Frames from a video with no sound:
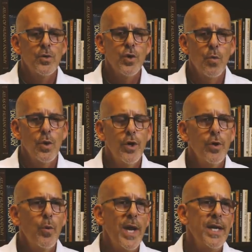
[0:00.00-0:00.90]
So we're
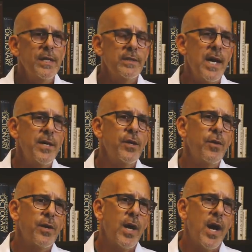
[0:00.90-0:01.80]
good waiting in line to
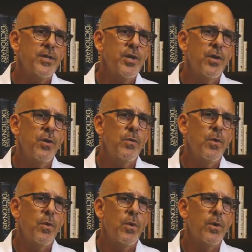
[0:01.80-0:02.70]
go to
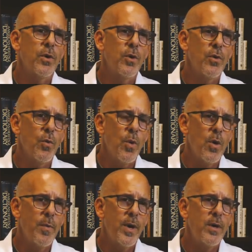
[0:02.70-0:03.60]
Costco or go to
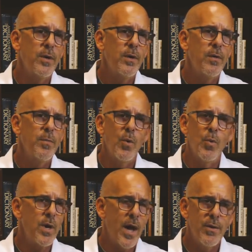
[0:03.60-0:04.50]
Walmart, but
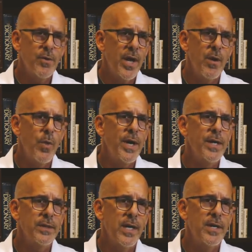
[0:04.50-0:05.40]
we're not okay
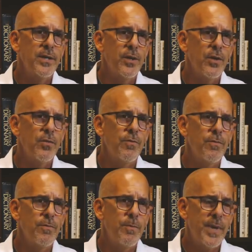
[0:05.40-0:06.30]
waiting in line to go
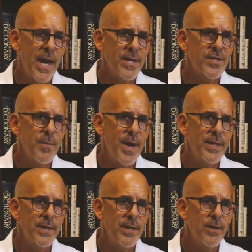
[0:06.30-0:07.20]
cast a
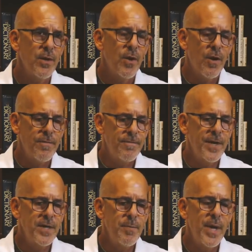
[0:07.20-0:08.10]
ballot are
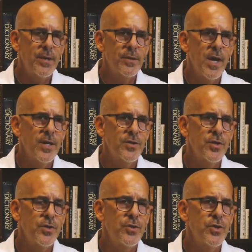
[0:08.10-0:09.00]
fundamental
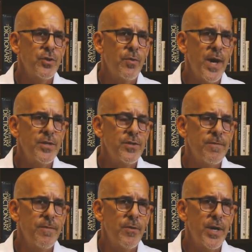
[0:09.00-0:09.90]
constitutional rights
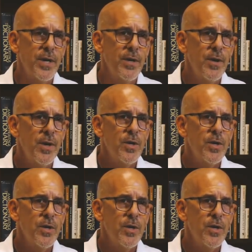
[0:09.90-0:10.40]
of voting.